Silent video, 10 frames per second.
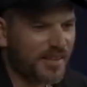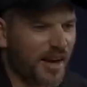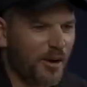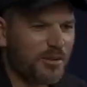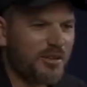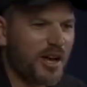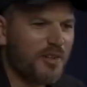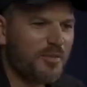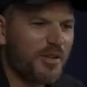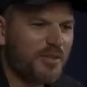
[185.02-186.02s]
I was
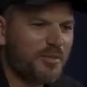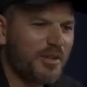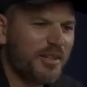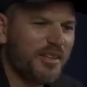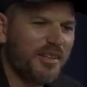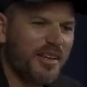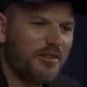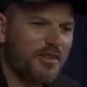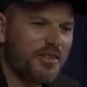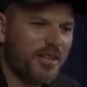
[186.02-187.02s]
nollie big spinning
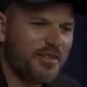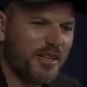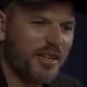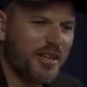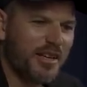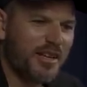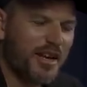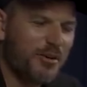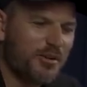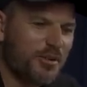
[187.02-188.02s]
every chance I got, and
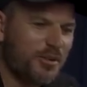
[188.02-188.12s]
that was